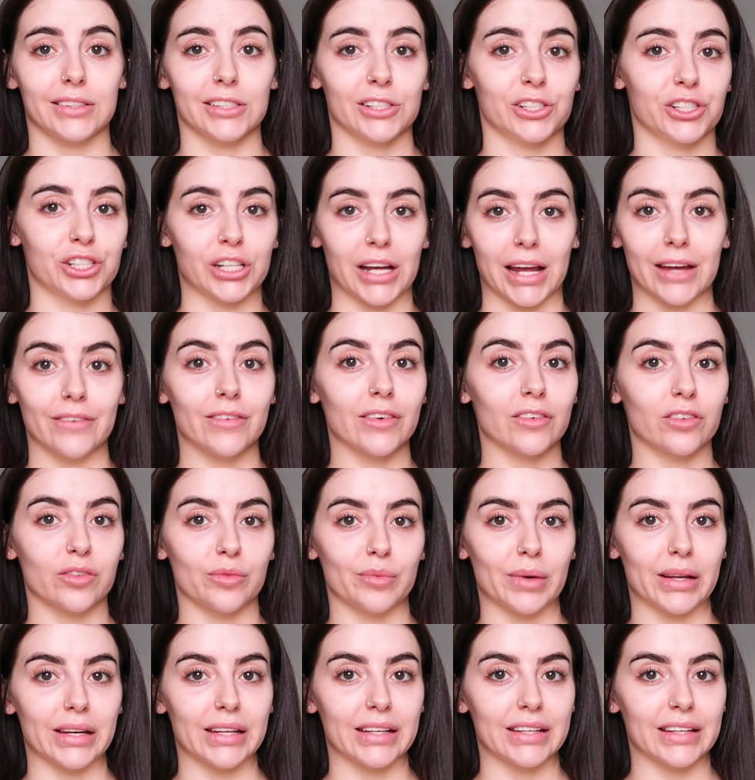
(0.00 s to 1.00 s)
I did shaving
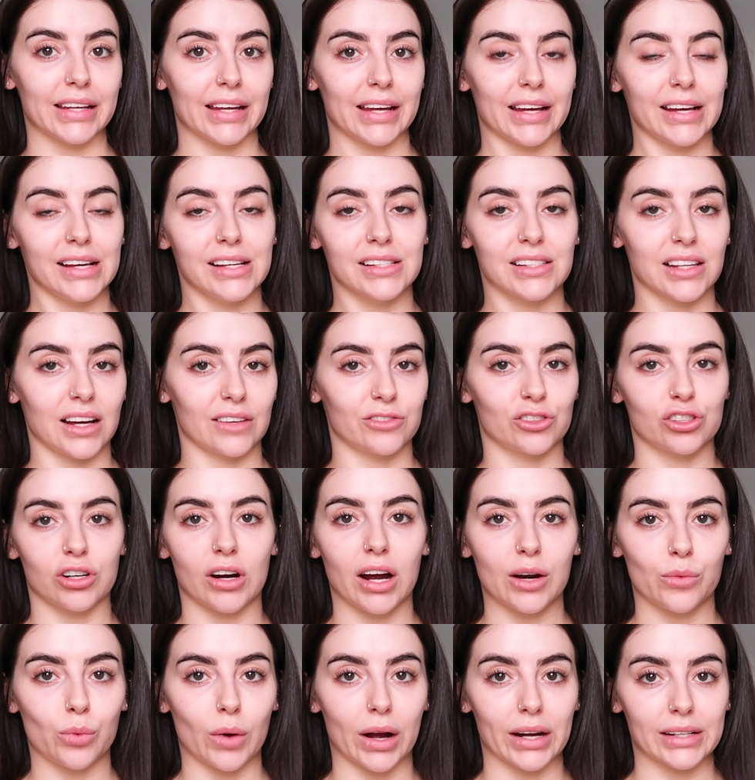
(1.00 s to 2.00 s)
for many years. I've
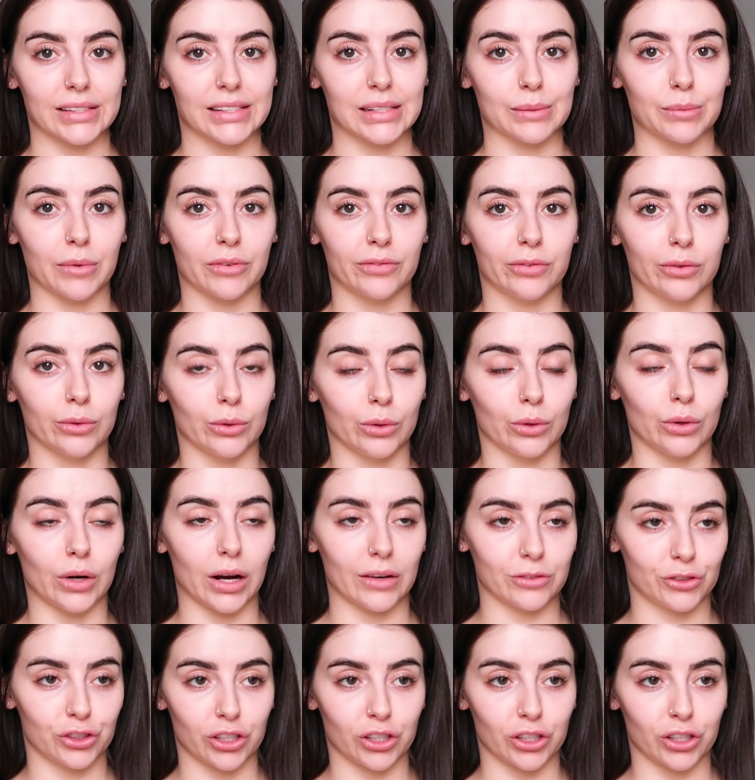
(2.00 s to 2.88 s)
tried waxing before.